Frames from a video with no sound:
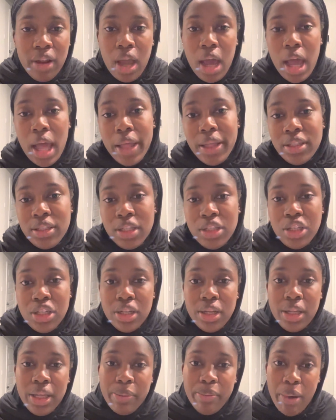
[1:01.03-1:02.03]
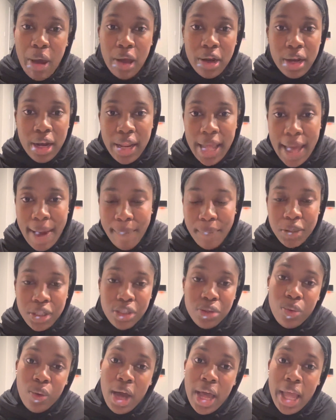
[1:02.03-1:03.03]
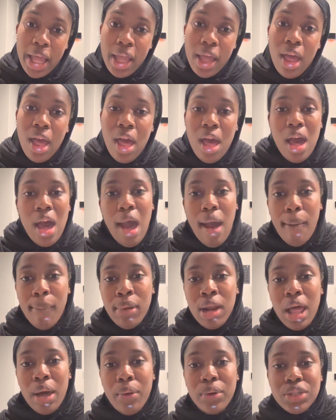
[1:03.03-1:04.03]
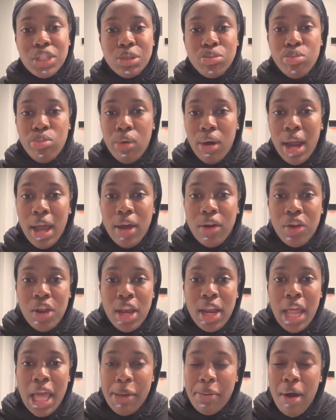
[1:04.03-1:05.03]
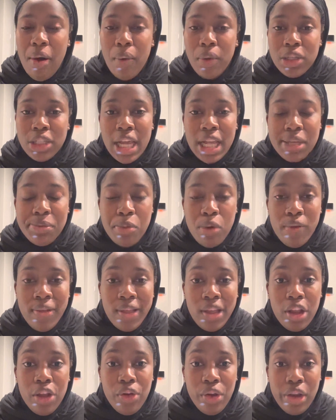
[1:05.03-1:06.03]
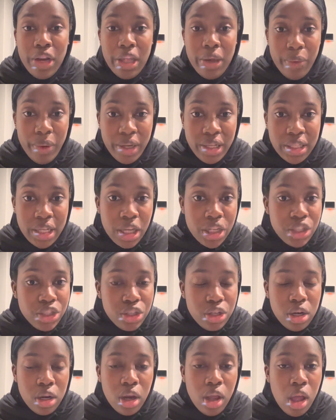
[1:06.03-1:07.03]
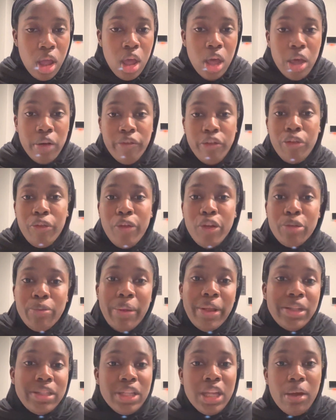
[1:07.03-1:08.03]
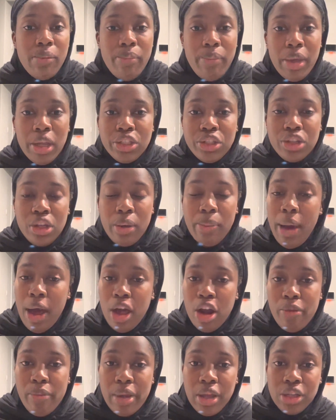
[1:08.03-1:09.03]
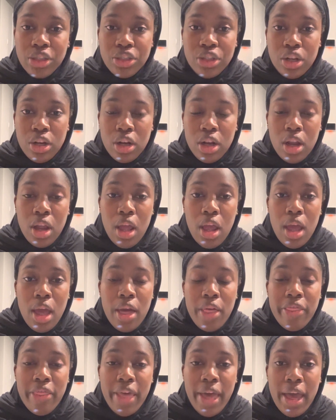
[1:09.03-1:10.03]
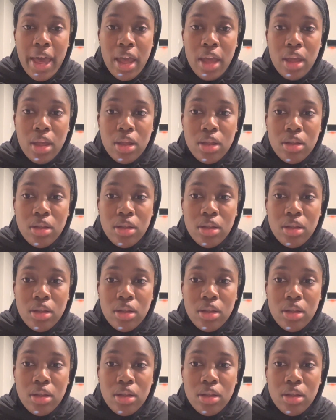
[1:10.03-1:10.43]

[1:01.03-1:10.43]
kinds such as pounded yam, which is white, amala, which is brown, and eba, which has more like a grainy wheat texture. Fufu is basically a powder mixture that